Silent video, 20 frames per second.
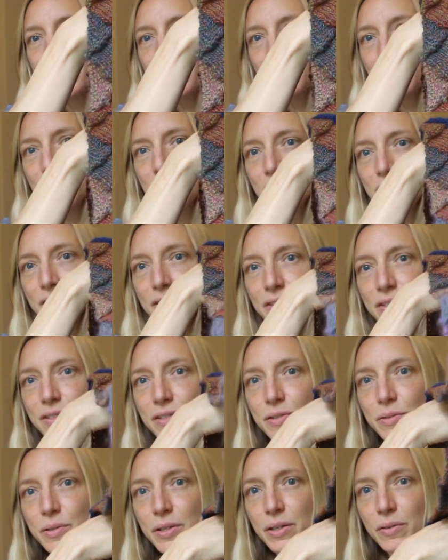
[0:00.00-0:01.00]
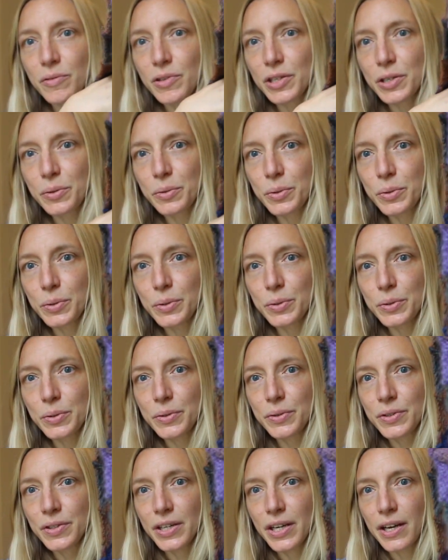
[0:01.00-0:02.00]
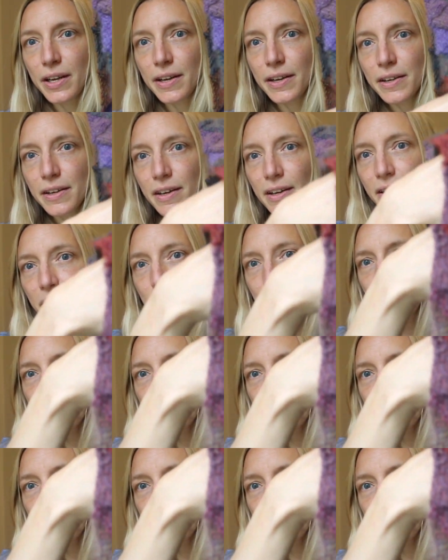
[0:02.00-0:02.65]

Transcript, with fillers: like you're just doing really cool kind of color